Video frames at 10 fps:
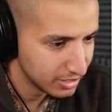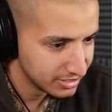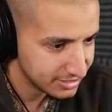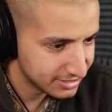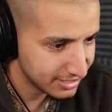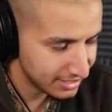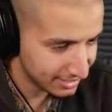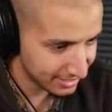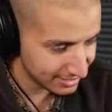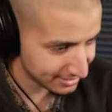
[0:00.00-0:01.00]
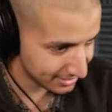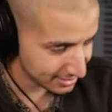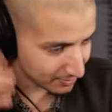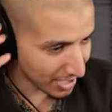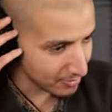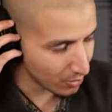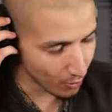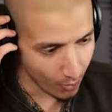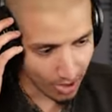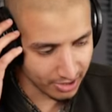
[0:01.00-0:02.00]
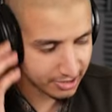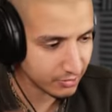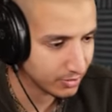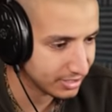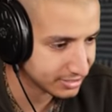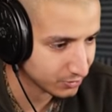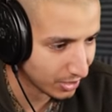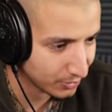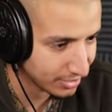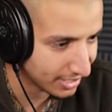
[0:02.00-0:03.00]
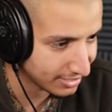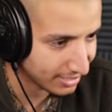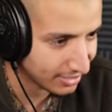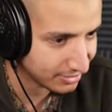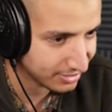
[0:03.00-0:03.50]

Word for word: See, this this might be one of the reasons why we're not allowed in